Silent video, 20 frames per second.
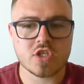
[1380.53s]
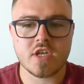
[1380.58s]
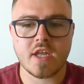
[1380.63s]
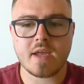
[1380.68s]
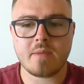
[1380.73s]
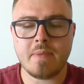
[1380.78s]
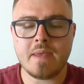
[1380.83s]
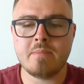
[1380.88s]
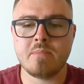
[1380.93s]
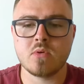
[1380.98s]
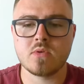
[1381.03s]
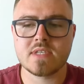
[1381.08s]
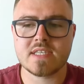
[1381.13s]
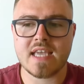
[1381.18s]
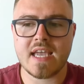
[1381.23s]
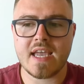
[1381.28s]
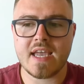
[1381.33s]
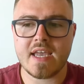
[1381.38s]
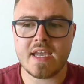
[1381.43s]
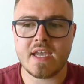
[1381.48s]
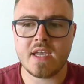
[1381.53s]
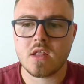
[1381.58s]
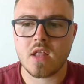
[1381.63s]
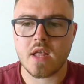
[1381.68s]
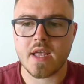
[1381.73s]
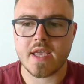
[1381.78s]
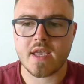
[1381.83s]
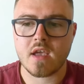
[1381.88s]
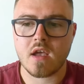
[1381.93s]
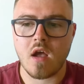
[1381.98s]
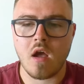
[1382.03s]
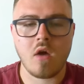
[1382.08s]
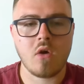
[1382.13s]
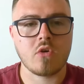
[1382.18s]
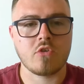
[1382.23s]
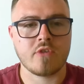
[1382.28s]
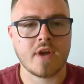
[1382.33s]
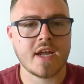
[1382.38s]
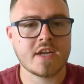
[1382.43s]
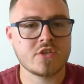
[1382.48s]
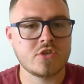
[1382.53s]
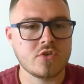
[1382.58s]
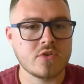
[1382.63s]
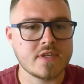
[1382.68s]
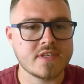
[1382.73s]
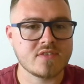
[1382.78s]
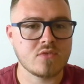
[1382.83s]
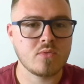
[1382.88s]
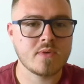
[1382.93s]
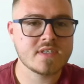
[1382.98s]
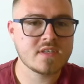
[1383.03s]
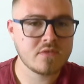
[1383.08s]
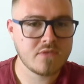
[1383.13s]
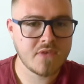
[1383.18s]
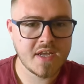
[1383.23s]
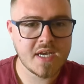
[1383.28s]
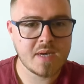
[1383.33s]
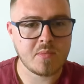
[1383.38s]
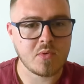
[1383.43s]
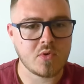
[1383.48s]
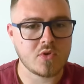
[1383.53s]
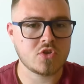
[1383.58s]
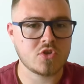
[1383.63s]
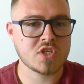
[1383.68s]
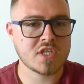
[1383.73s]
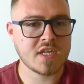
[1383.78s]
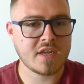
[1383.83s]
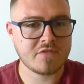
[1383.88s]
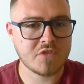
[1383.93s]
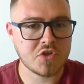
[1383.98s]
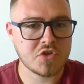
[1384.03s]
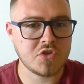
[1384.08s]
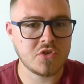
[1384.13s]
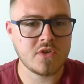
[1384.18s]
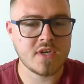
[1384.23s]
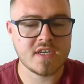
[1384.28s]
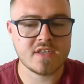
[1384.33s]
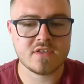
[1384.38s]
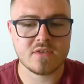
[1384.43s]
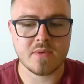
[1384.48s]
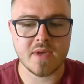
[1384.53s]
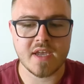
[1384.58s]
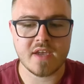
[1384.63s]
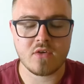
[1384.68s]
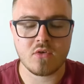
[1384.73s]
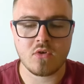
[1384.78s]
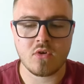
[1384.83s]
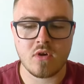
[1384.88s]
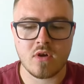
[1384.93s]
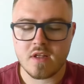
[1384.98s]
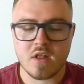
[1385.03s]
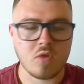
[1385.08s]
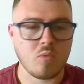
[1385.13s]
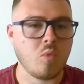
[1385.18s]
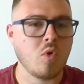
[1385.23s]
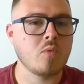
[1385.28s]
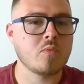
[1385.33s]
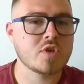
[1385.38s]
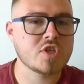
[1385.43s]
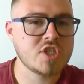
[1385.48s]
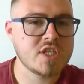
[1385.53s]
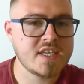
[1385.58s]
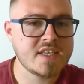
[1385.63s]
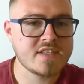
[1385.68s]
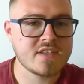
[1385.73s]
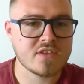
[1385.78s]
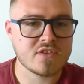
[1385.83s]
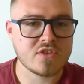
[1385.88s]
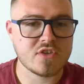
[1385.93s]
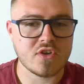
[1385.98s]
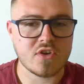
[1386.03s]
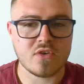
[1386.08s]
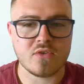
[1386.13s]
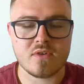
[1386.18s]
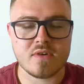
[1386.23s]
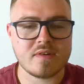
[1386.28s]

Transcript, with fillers: like people say like, oh, gratitude is always available. You just have to tune into it. Or what would Jesus do?